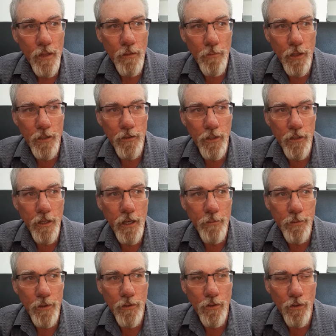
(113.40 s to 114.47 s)
But it didn't
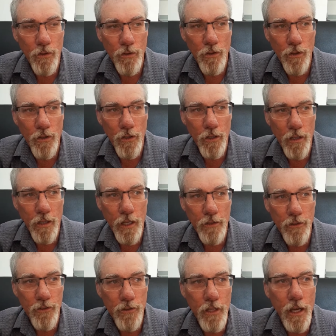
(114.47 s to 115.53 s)
happen at
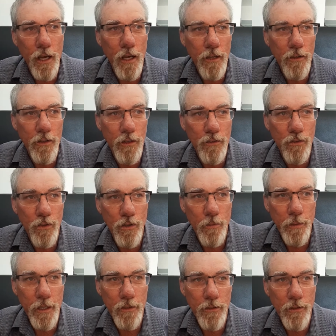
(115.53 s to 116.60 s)
the start, it took
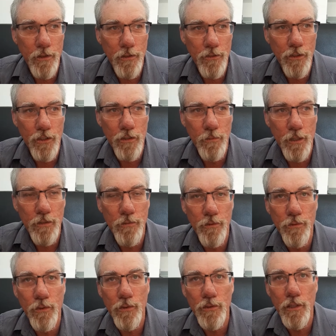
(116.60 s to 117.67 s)
about six months
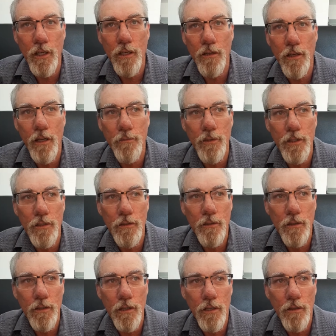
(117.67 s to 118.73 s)
before it started happening,
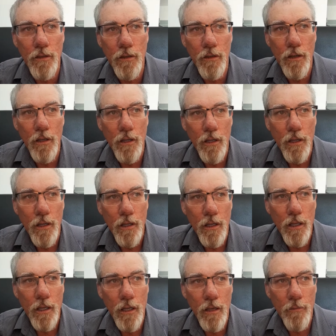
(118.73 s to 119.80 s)
and
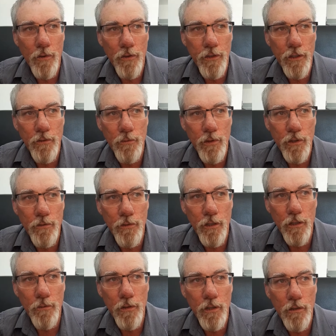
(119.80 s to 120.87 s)
um, I think it worked
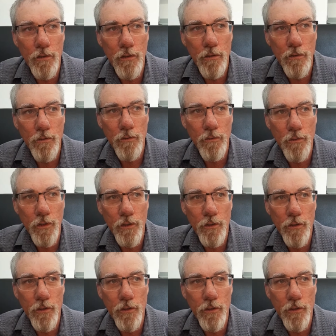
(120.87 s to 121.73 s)
really well with